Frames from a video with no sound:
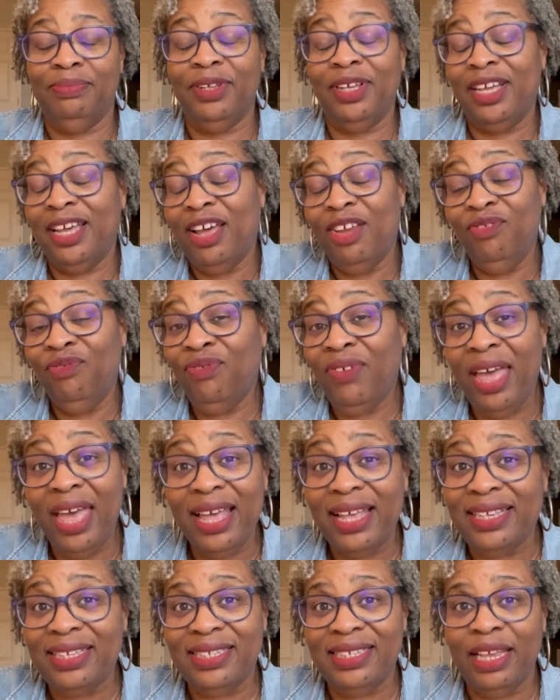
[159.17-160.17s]

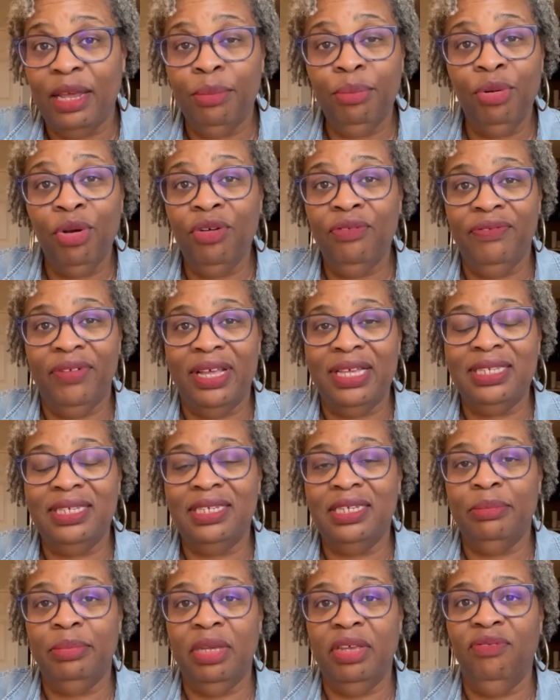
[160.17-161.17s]
confess and profess
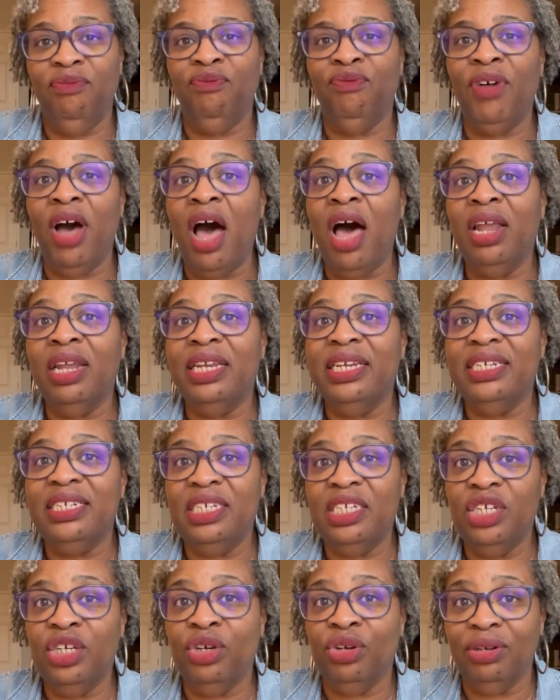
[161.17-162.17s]
to be
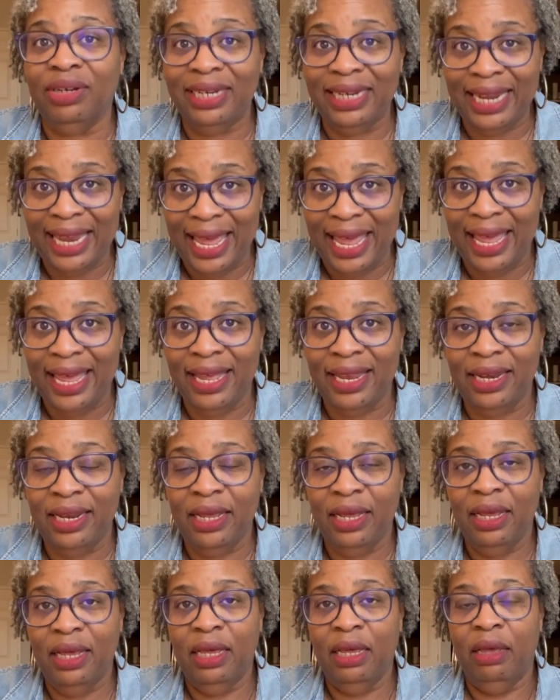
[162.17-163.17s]
volunteer led
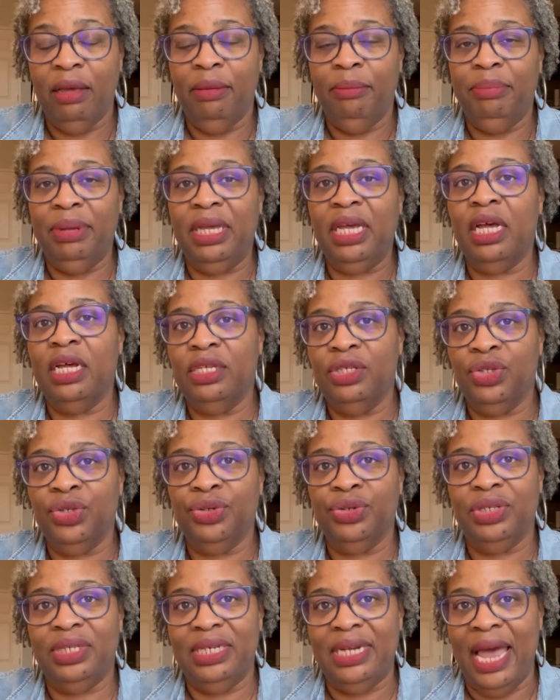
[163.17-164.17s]
because
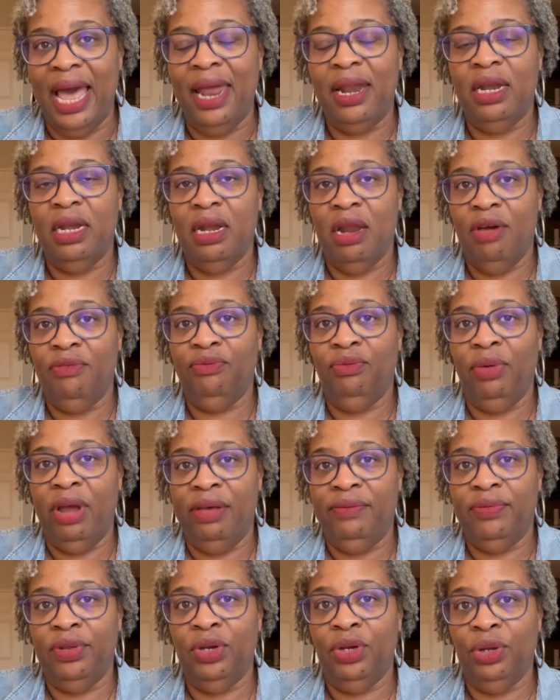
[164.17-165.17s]
there's not enough
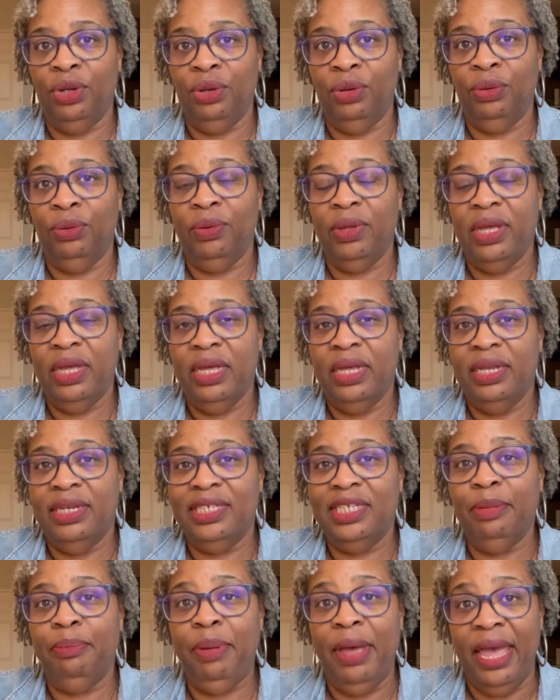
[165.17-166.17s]
revenue
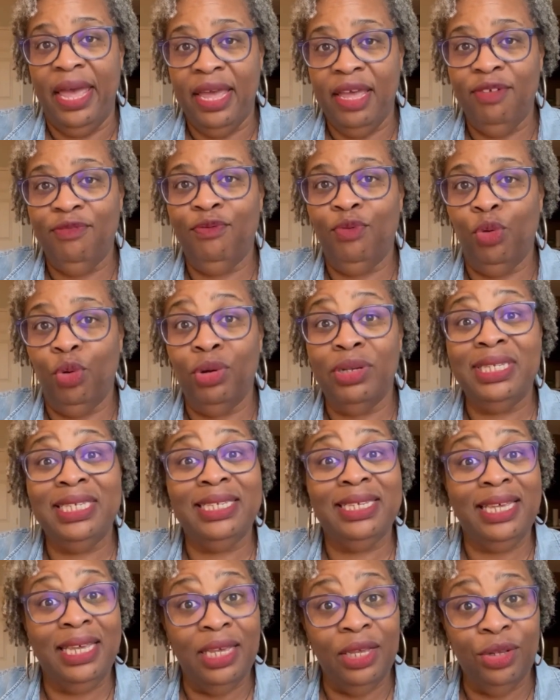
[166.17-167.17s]
to pay for
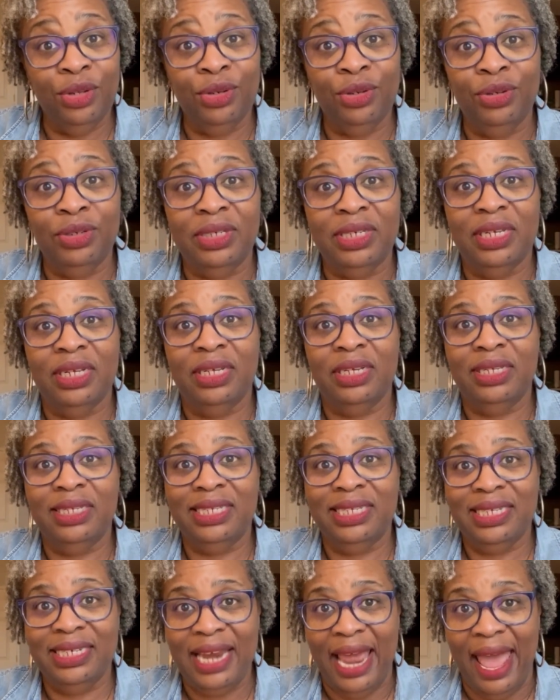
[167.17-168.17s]
skilled
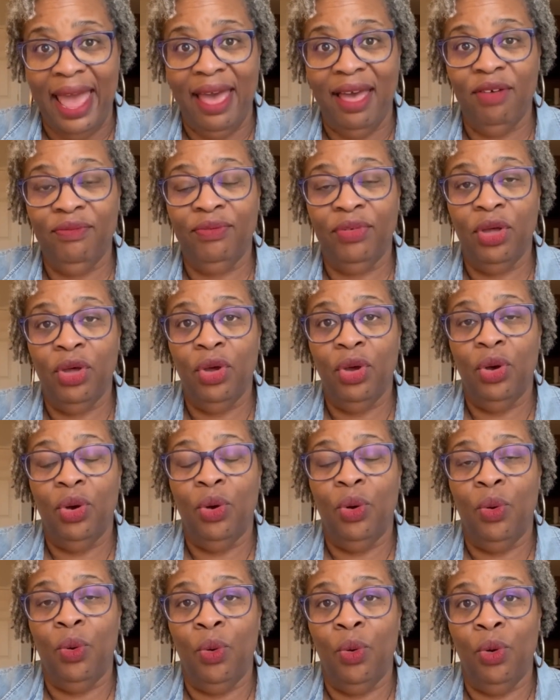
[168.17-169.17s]
staff
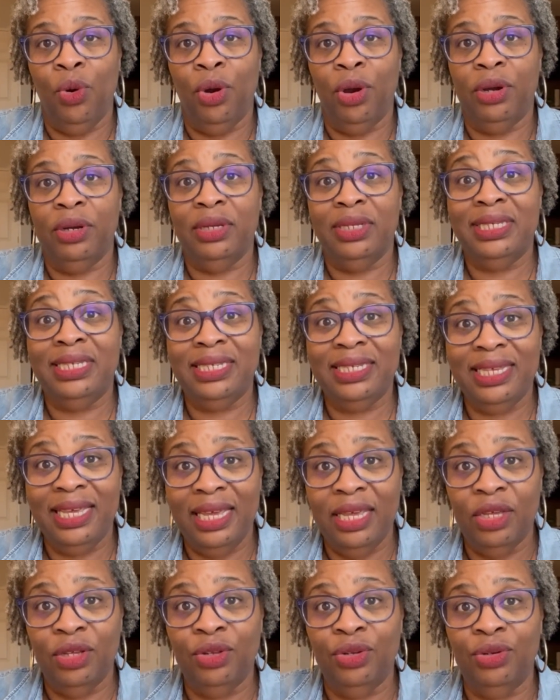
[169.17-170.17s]
or
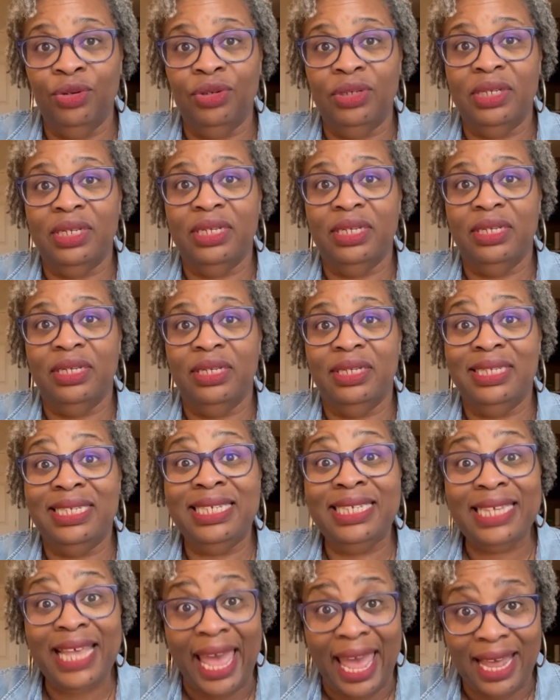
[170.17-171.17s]
skill
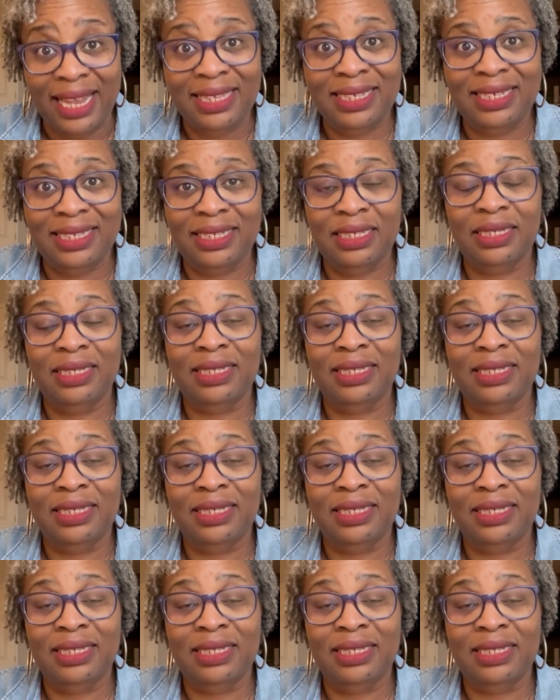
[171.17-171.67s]
sets